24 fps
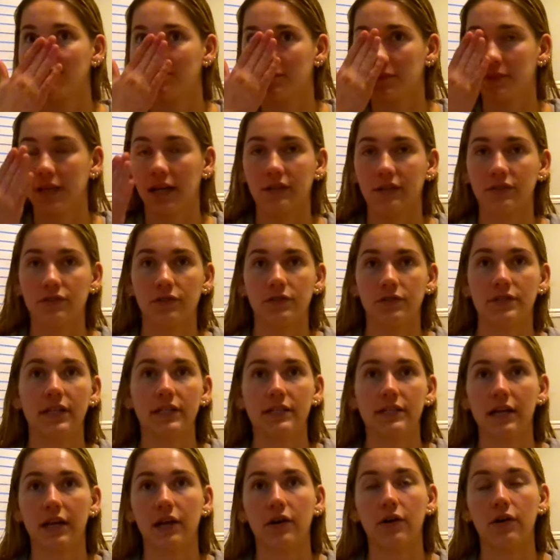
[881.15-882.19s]
yeah,
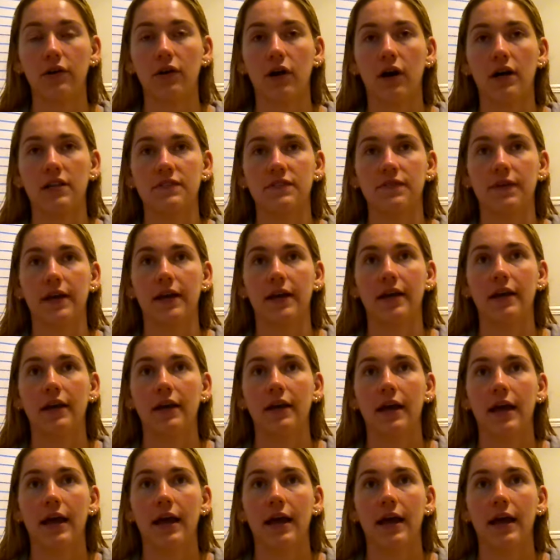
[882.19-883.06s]
Tuesdays I go to CrossFit,